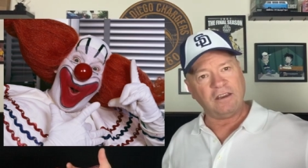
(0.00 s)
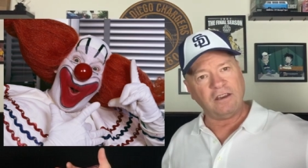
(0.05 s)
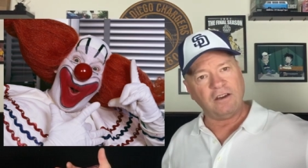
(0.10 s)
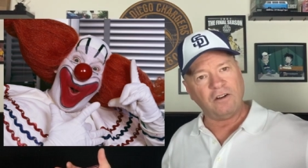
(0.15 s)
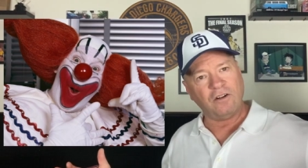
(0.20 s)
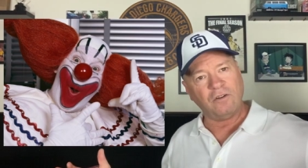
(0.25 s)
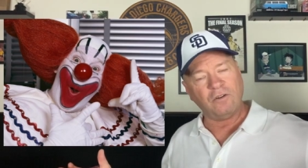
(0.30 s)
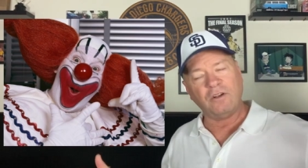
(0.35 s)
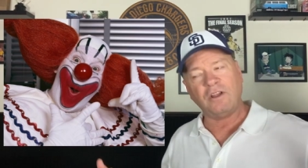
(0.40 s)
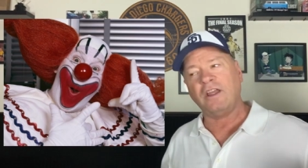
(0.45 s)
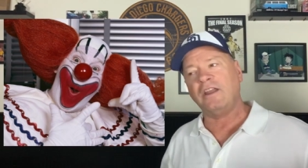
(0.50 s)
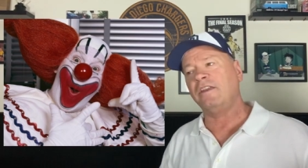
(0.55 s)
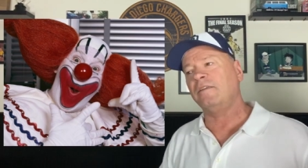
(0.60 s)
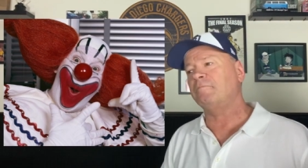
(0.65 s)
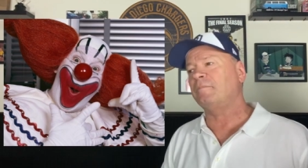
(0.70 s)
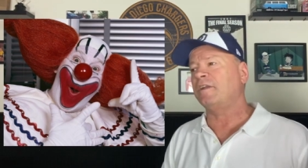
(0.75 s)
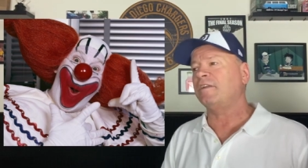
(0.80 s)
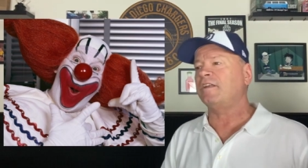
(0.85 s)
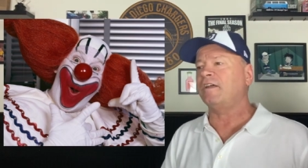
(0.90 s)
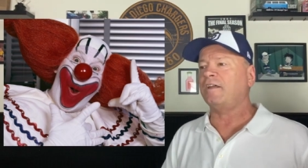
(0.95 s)
you know,
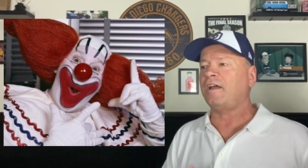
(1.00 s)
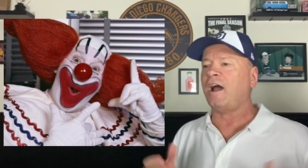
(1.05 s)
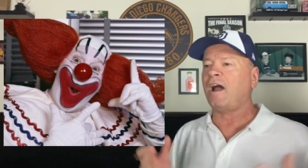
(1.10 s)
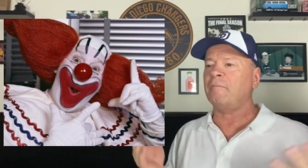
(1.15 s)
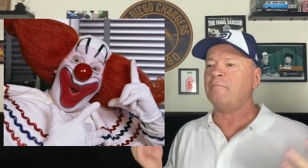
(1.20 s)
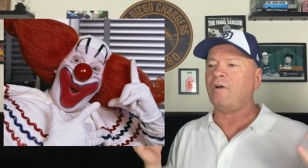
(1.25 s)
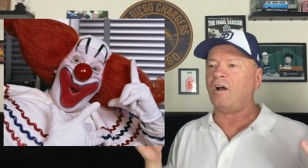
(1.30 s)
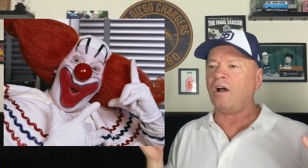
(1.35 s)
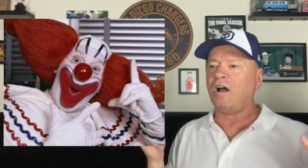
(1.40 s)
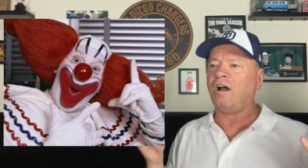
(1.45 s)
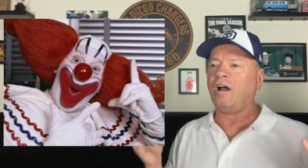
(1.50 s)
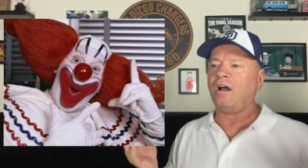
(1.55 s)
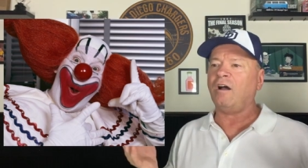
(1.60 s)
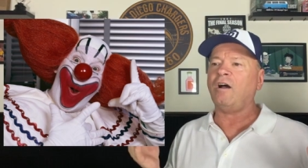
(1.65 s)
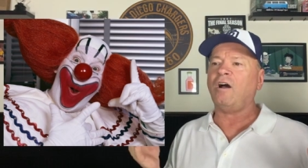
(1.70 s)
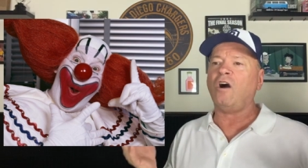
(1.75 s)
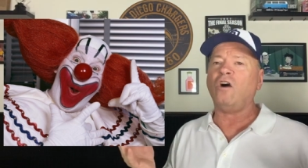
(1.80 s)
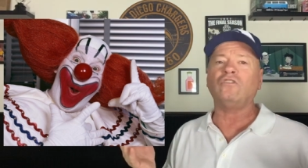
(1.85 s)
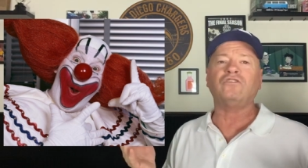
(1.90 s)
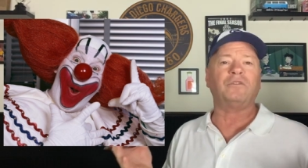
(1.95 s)
but I'm
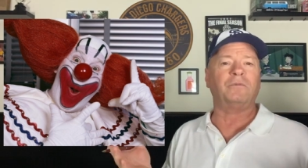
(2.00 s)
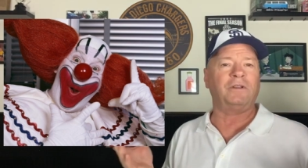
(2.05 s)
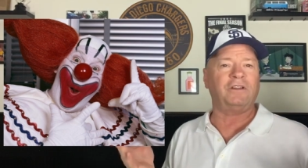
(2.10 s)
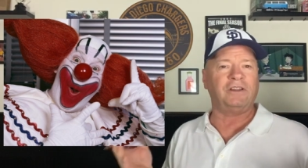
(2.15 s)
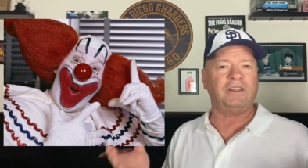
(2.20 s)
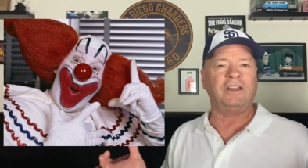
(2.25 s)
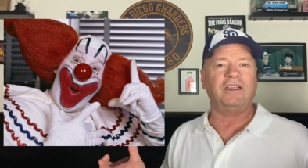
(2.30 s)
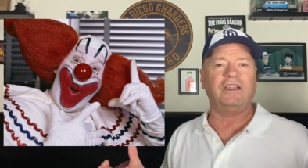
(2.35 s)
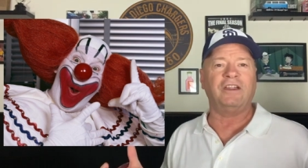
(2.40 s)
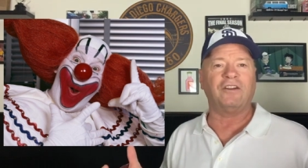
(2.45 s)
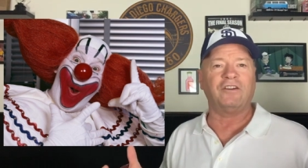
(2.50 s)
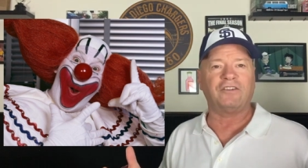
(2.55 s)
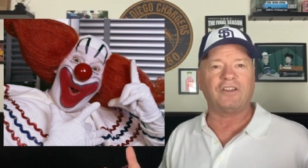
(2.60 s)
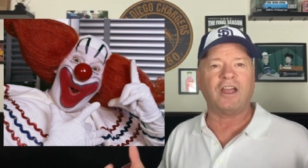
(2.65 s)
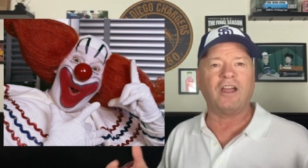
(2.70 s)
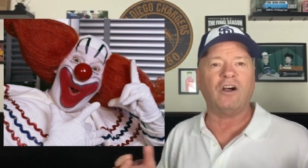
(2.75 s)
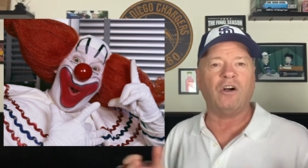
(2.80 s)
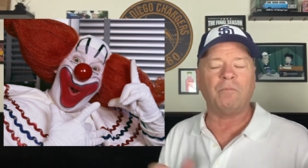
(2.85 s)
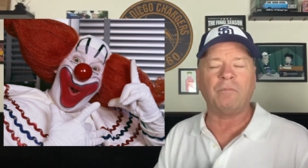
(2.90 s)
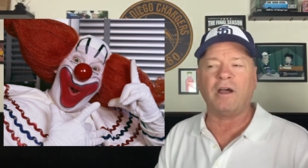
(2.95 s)
ultimately here to
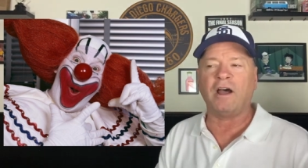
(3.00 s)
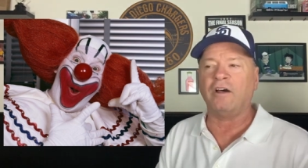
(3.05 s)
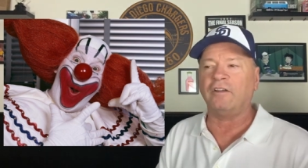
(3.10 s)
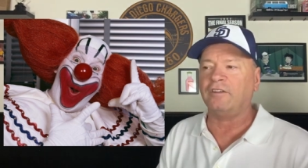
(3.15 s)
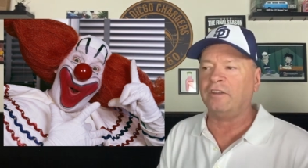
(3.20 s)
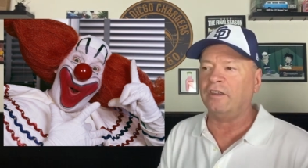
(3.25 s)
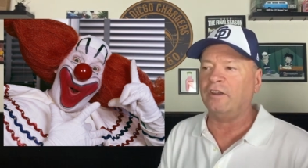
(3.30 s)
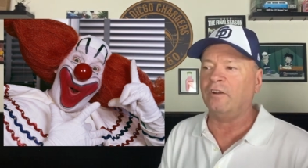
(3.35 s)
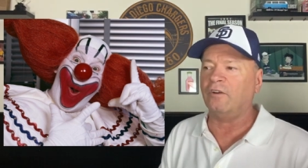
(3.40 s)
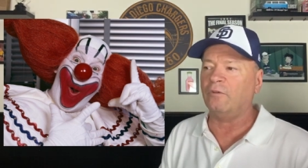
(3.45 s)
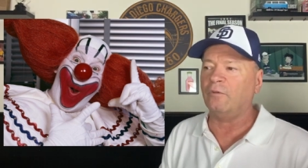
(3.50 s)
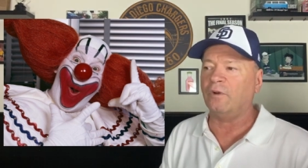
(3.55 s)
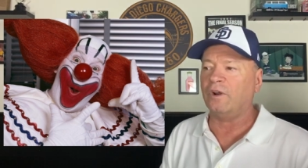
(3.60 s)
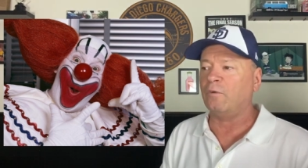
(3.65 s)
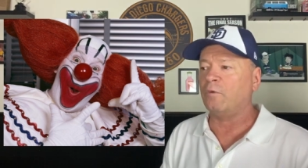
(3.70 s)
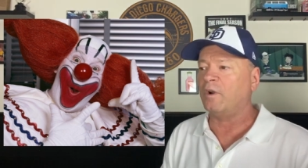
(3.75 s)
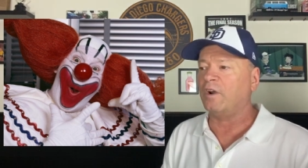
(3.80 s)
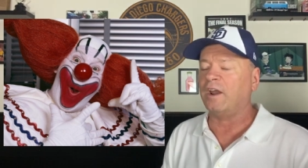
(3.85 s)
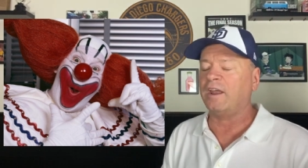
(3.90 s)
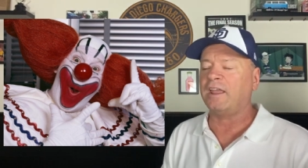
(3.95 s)
help out, you know,
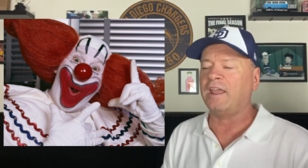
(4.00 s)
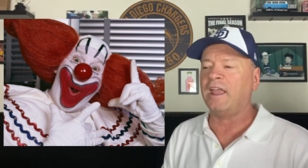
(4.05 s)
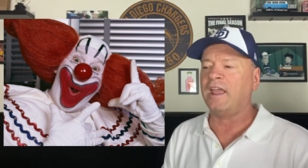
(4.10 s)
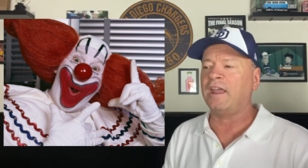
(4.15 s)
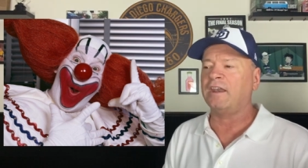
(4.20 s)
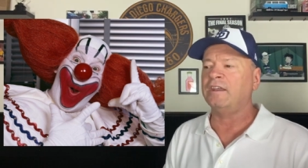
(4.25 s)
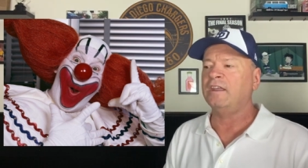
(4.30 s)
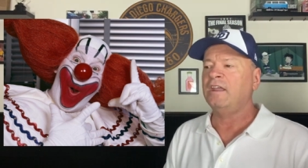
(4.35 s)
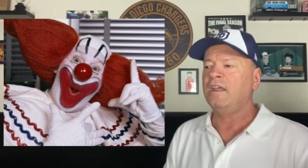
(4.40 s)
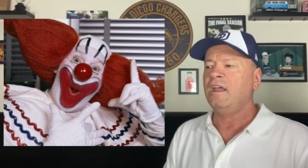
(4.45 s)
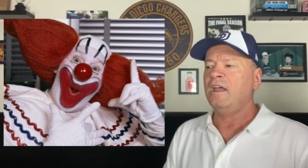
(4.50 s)
where I can.